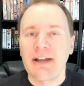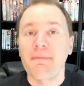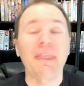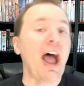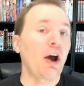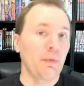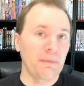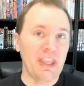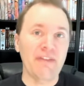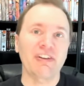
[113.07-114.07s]
Now,
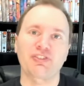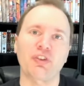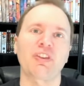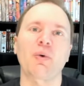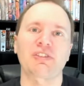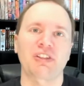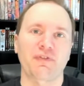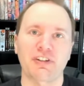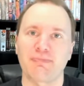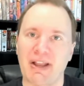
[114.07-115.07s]
Eva certainly wasn't the
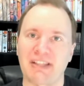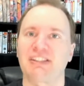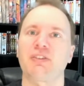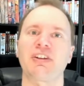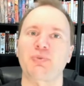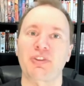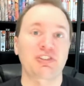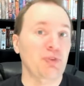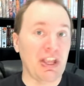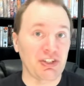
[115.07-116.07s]
first mecha series with a
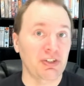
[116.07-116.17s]
strange